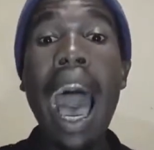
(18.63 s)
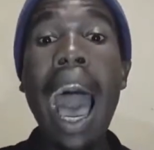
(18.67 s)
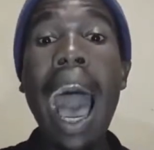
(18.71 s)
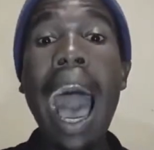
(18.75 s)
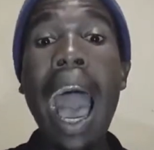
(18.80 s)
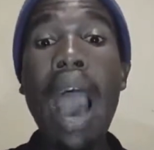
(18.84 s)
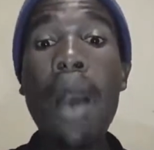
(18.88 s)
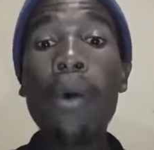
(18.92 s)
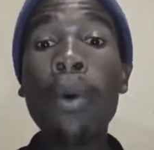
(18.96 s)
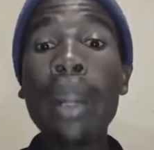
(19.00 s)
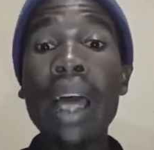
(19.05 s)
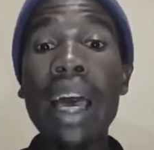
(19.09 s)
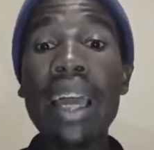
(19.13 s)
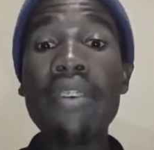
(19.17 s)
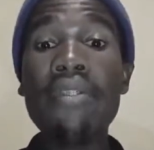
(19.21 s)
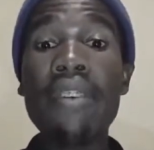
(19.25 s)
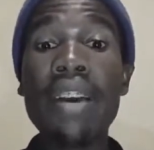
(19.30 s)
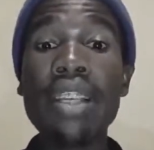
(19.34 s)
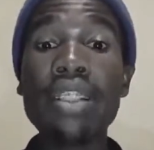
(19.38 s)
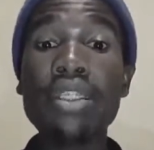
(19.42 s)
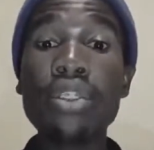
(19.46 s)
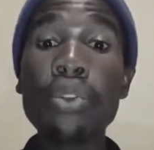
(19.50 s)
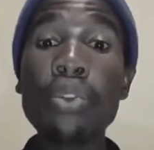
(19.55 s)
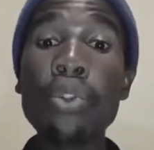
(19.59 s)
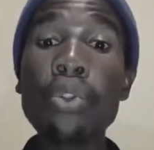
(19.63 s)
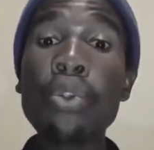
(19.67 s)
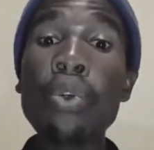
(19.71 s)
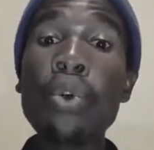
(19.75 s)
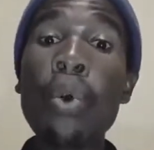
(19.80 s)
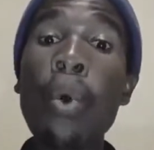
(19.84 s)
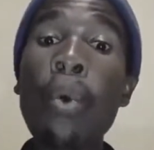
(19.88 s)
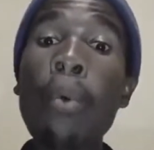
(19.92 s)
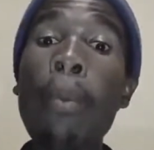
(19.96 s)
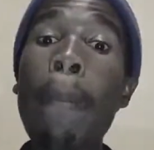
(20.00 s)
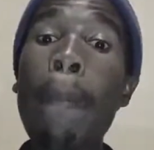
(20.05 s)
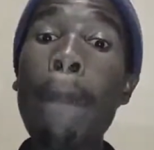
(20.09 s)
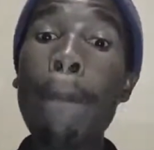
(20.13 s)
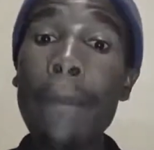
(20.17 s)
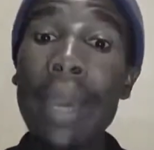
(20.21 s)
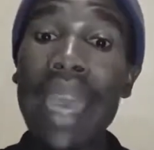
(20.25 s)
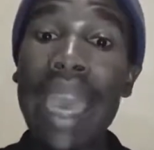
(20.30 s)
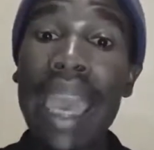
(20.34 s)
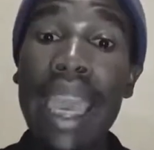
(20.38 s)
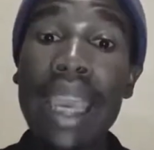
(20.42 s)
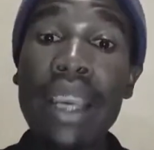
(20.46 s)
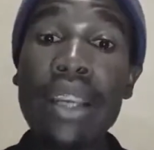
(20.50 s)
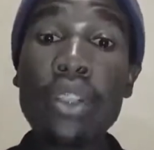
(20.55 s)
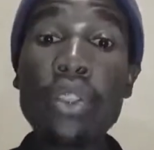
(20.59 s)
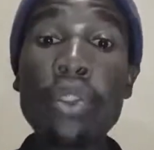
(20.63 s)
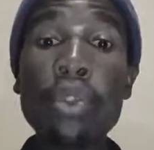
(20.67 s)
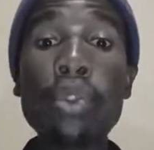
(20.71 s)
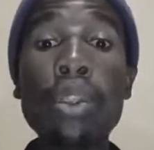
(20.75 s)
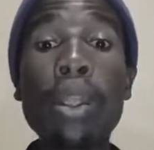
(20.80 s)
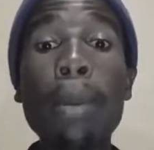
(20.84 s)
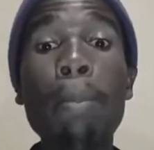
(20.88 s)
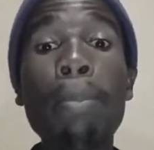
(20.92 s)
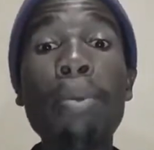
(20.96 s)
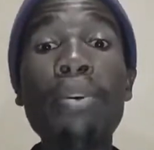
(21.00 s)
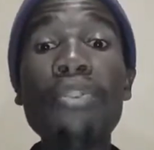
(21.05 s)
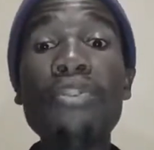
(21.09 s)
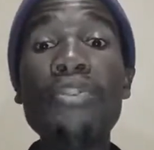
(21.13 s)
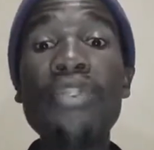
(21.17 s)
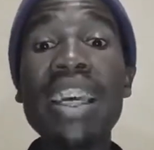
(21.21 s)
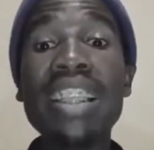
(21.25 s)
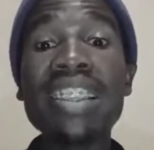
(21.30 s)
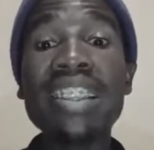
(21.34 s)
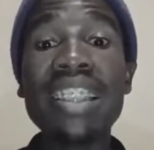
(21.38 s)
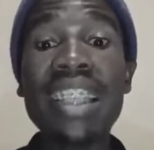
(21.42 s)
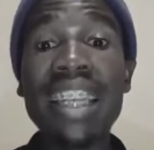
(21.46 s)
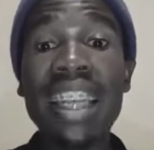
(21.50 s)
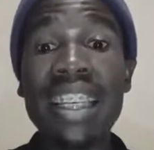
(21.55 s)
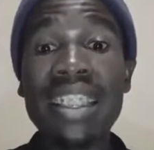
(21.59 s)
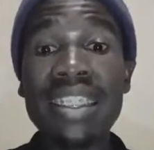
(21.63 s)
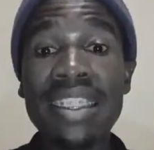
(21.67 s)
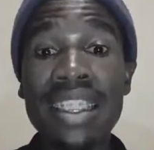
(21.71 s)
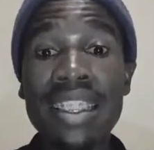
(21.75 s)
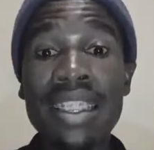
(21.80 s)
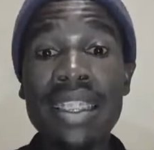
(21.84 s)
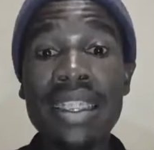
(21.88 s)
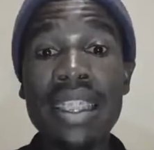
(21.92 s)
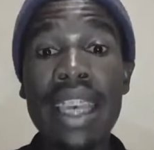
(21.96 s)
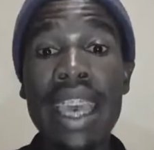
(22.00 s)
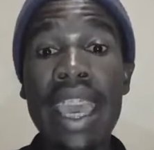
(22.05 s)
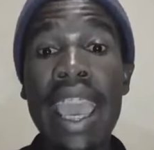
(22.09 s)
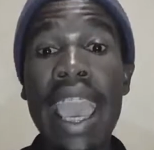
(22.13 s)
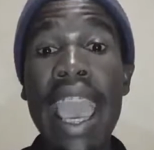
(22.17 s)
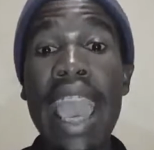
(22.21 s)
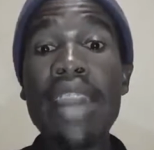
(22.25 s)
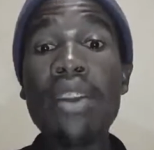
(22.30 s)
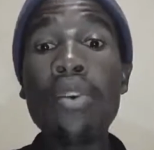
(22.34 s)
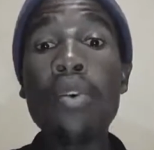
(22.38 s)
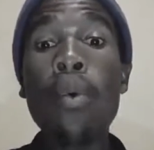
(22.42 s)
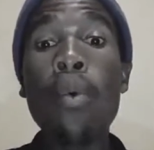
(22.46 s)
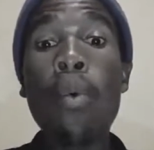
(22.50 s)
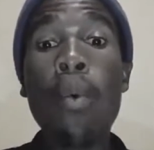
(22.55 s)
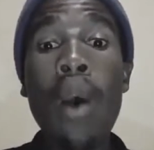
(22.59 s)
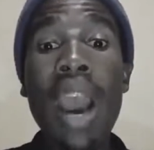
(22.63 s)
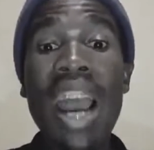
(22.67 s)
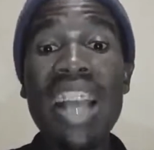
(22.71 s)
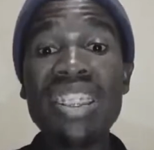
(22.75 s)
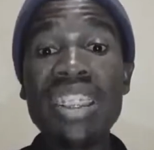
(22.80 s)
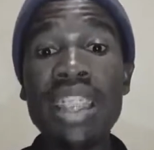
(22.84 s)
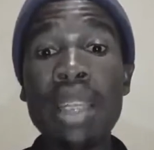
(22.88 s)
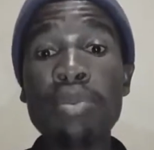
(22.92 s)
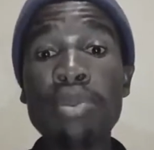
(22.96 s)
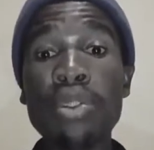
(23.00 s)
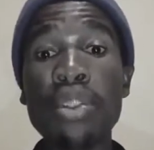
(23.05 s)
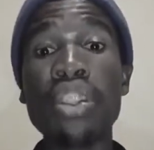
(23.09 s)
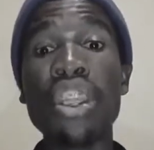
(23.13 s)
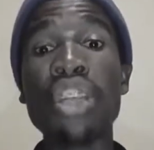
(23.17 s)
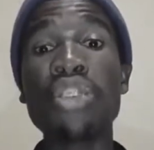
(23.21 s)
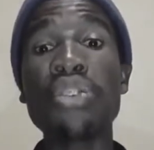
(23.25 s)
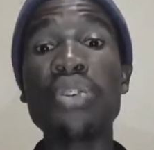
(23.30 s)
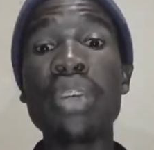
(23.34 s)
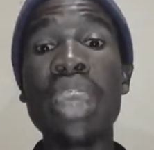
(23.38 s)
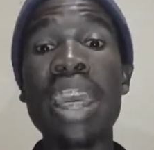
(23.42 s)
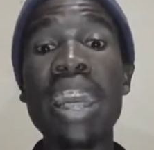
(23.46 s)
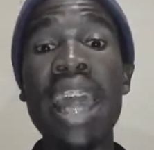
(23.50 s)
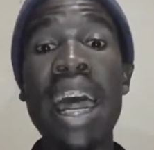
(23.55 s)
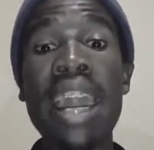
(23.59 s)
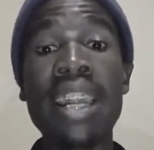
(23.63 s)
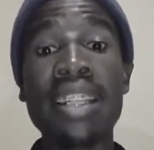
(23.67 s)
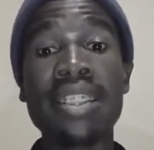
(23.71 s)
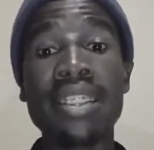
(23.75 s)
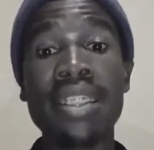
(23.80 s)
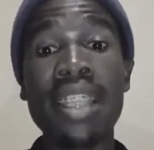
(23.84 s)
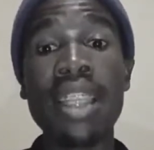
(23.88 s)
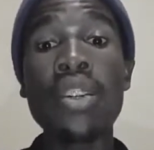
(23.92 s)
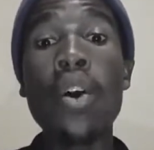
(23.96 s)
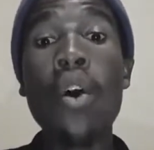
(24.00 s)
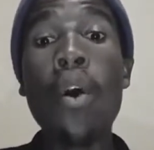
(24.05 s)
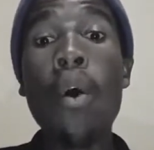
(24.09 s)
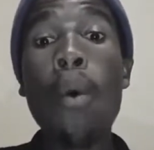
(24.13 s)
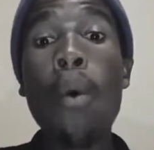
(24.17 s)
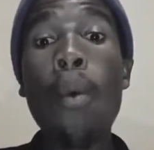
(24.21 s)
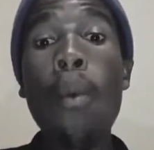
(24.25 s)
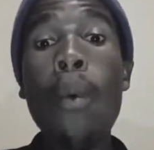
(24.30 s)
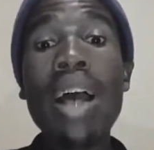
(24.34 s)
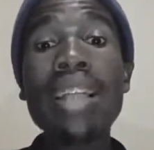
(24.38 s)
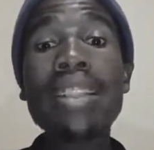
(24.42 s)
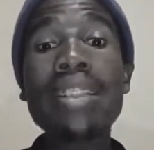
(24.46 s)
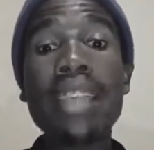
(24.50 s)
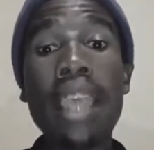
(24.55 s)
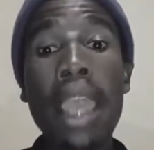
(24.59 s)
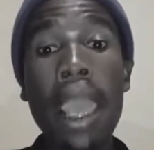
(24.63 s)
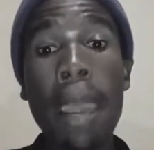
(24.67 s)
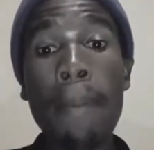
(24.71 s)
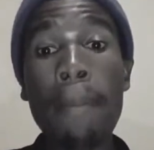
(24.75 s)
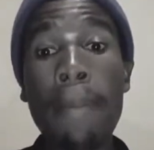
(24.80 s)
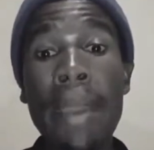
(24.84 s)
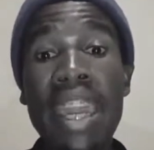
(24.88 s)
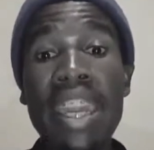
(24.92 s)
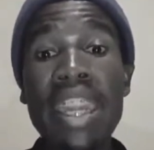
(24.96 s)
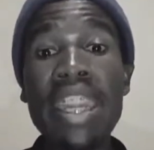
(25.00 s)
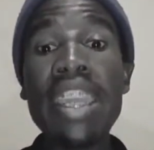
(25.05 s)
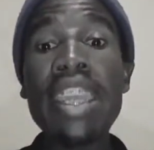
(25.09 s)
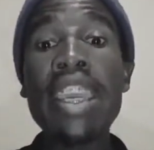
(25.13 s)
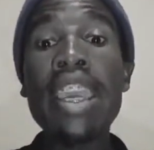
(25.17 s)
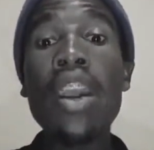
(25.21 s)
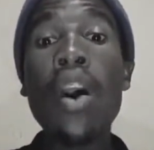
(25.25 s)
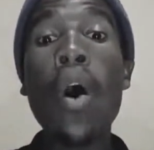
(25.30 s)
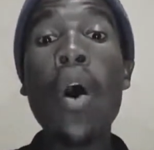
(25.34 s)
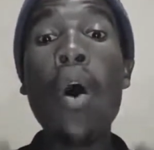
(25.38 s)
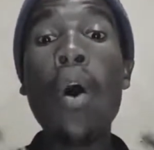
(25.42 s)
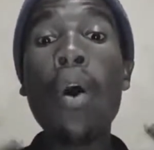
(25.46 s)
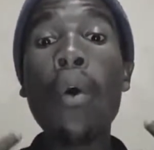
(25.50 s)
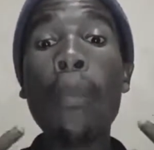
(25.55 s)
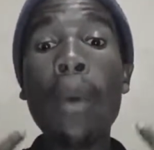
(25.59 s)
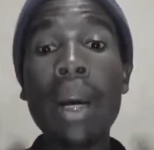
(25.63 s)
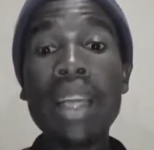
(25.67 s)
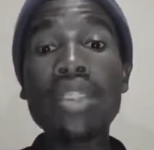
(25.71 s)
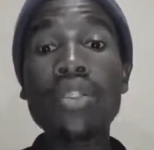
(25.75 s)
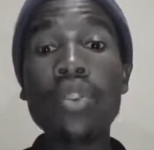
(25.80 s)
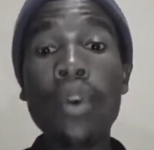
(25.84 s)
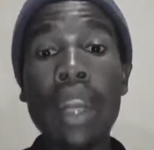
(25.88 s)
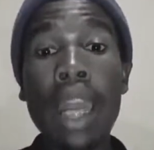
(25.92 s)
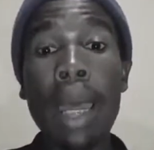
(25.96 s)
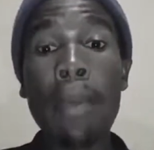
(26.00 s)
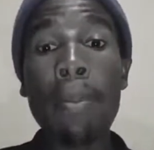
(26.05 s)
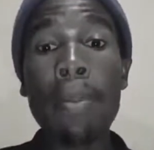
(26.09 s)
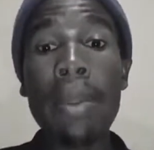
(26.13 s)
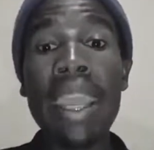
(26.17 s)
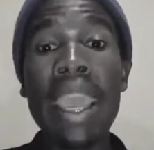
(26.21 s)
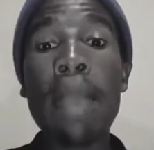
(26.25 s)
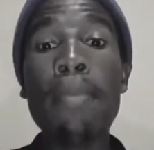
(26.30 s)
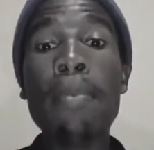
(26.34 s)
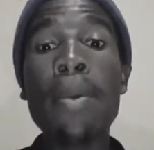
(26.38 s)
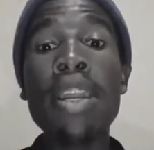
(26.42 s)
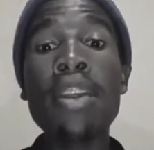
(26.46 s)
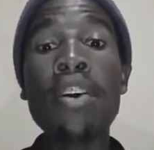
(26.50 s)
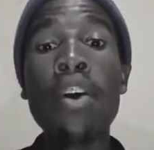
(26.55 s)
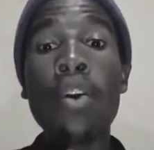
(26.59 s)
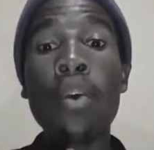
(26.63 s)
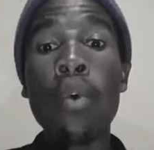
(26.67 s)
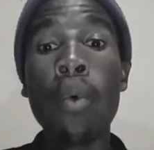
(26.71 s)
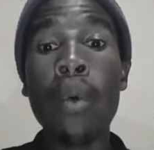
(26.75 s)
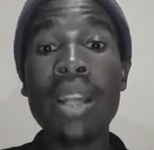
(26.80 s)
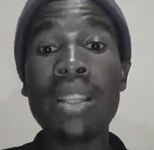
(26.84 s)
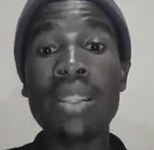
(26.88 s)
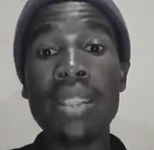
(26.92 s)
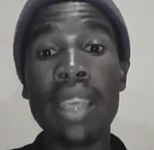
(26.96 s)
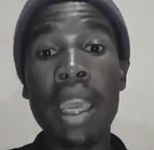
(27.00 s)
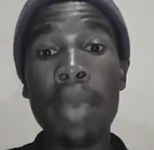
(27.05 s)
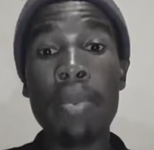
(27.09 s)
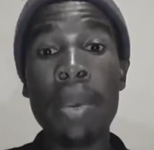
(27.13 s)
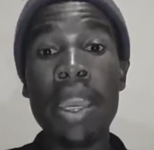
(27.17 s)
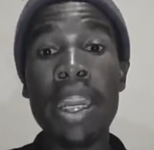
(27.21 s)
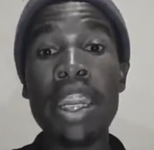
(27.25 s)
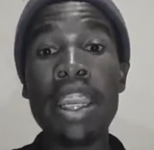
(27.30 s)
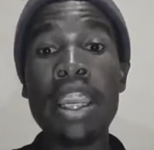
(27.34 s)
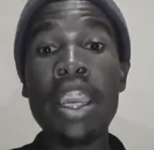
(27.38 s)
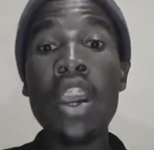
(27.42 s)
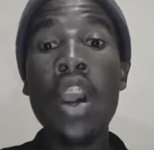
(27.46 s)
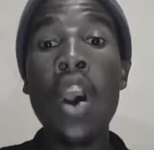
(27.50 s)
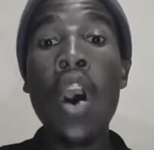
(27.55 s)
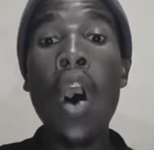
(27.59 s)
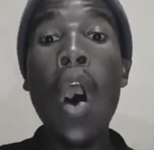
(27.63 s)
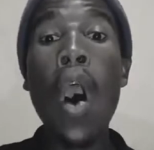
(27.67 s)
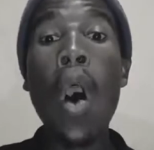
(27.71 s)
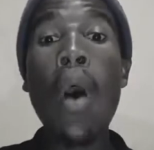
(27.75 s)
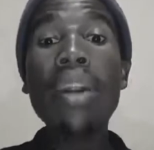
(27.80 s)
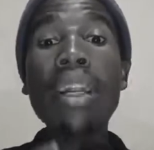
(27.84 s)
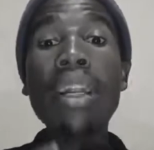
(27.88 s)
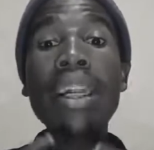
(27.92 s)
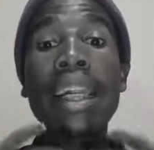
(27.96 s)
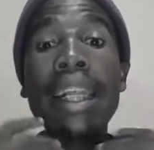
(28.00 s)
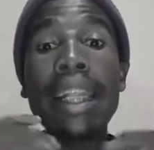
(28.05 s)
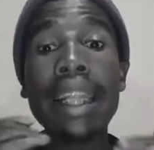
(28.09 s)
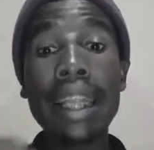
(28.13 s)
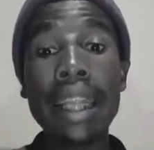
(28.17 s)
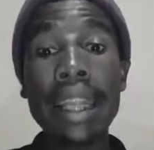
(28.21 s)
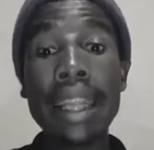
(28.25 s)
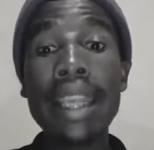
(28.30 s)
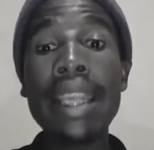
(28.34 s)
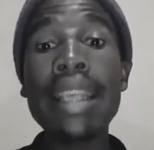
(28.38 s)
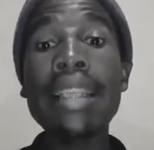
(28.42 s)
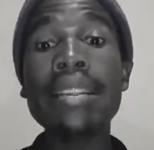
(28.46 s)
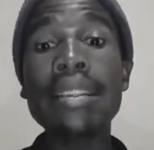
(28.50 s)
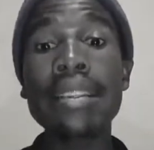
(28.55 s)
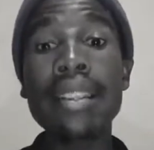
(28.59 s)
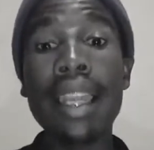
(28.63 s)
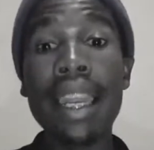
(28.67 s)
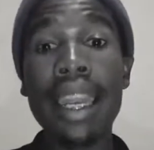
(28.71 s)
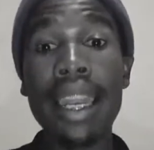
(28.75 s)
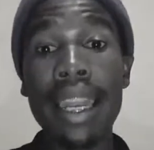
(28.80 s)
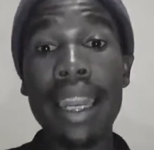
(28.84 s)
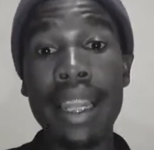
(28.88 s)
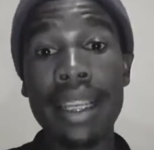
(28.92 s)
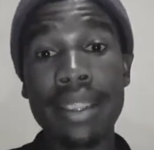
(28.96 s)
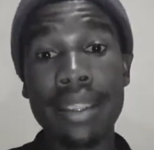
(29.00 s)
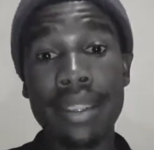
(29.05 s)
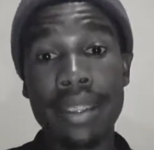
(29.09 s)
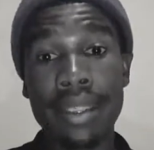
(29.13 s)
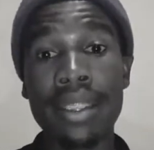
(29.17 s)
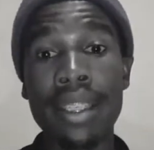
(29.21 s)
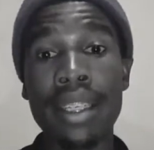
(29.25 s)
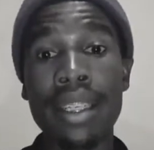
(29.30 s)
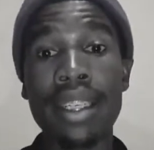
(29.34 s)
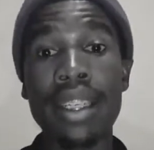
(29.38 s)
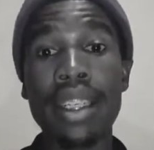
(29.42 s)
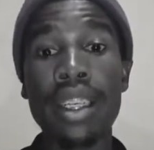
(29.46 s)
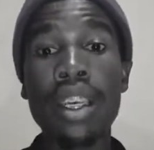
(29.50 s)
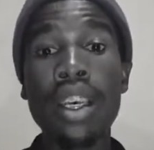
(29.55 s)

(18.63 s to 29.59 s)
I will advise you to go back to the previous lessons and watch them so that you can understand what's happening, what's gonna be happening, or what's happening on this lesson.